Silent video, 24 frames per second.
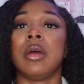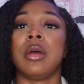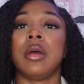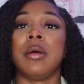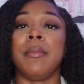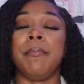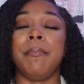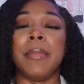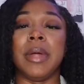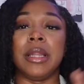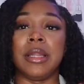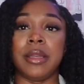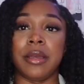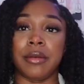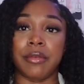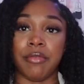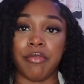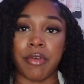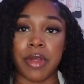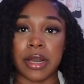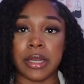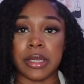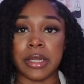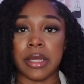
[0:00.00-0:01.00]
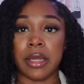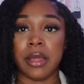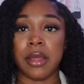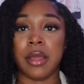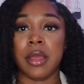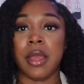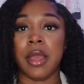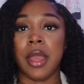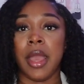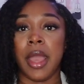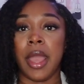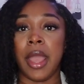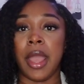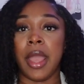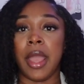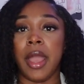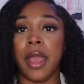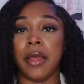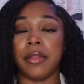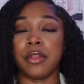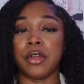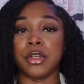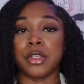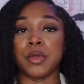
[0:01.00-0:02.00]
melanin friendly,
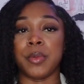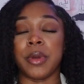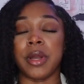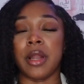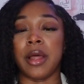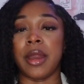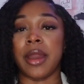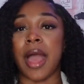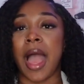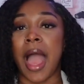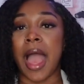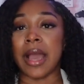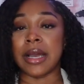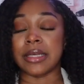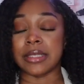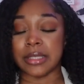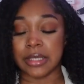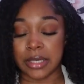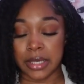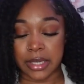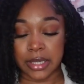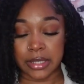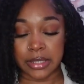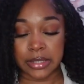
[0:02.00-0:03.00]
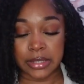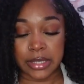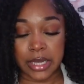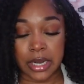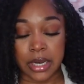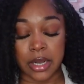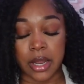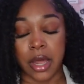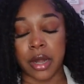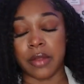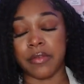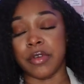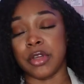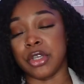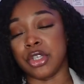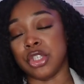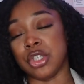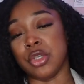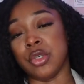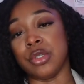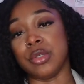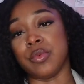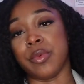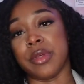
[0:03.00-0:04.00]
and there's been a lot of accidents and a lot of
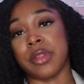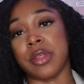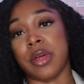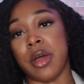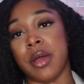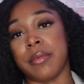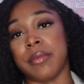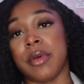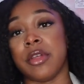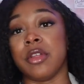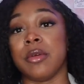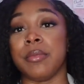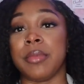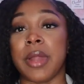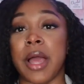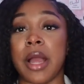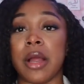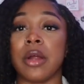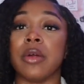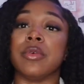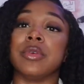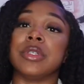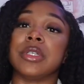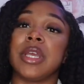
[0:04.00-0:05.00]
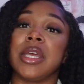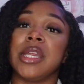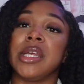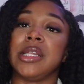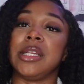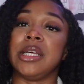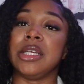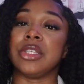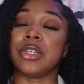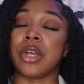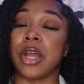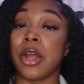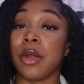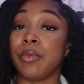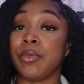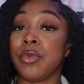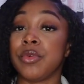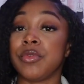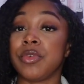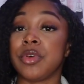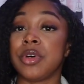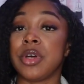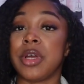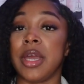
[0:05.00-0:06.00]
issues with other black girls getting laser hair
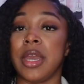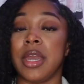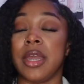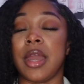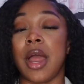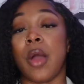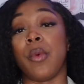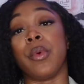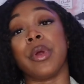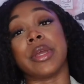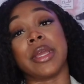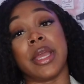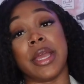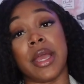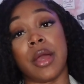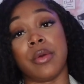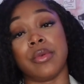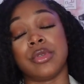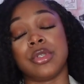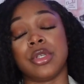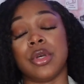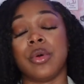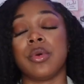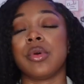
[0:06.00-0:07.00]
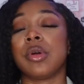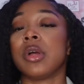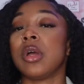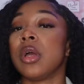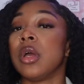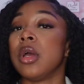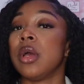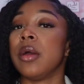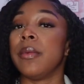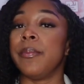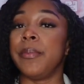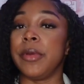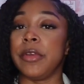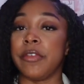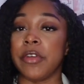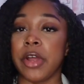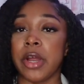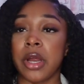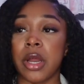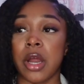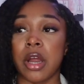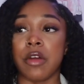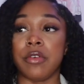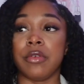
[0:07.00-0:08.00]
removal and it not working out. So be
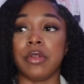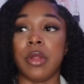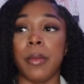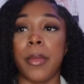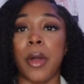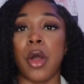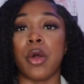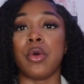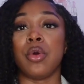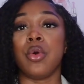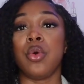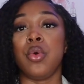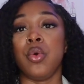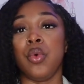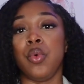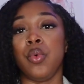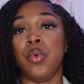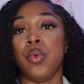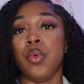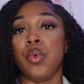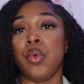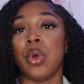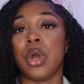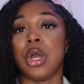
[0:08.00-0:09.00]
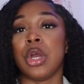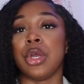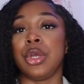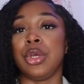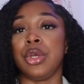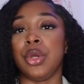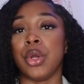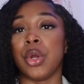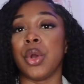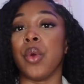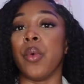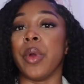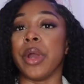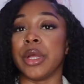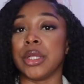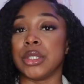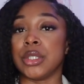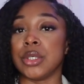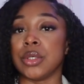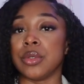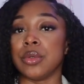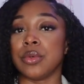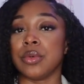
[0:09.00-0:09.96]
very careful about who you're going to.